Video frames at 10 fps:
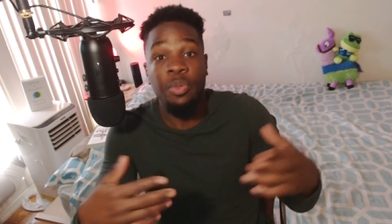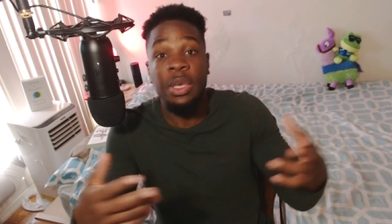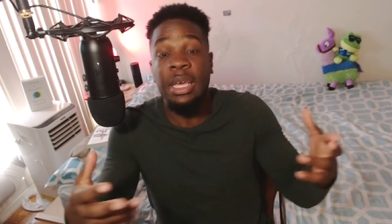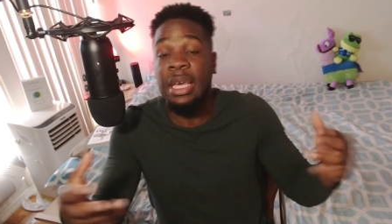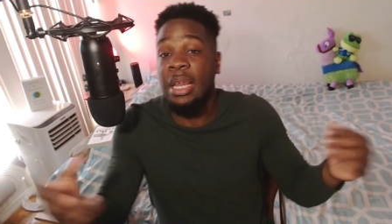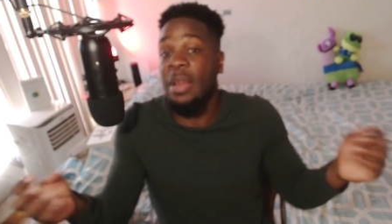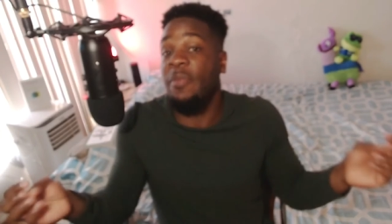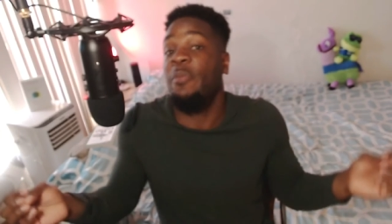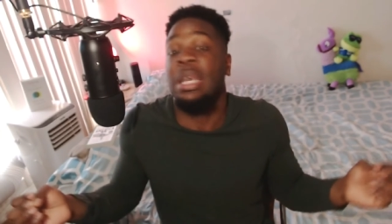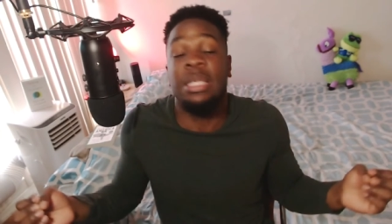Being
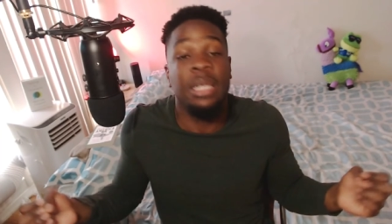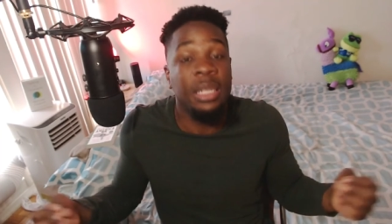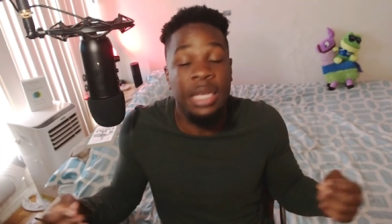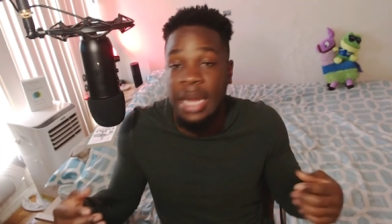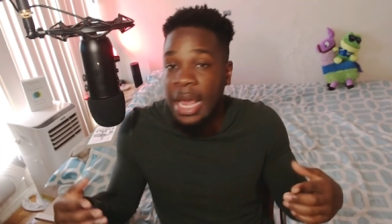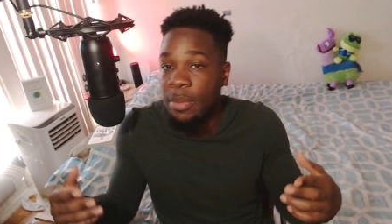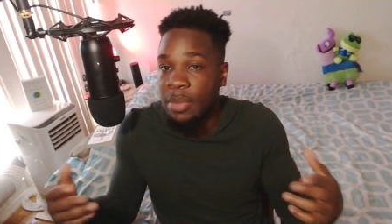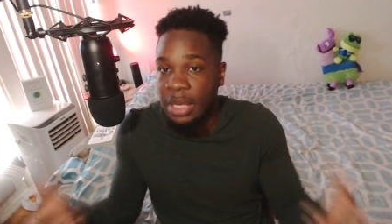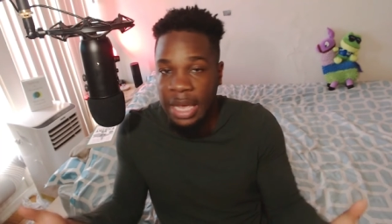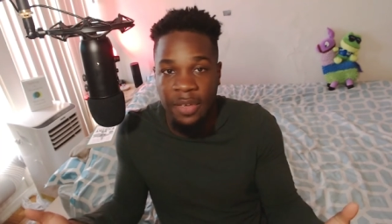a, basically an N
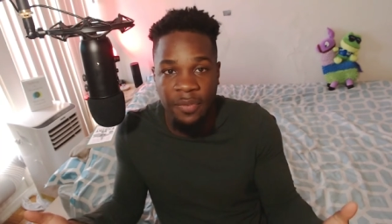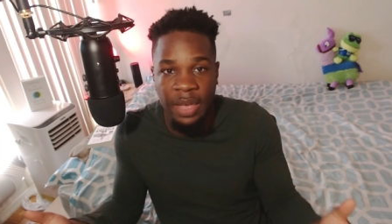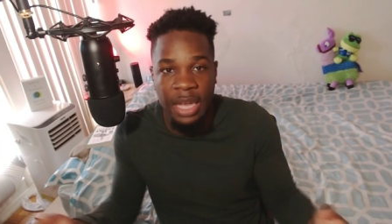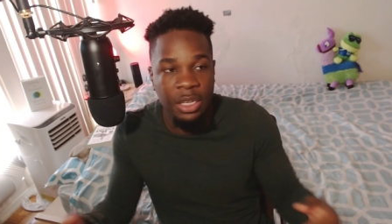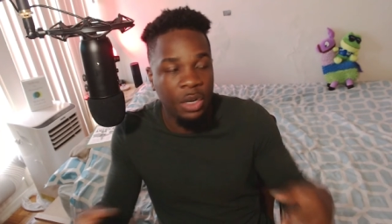B A fan,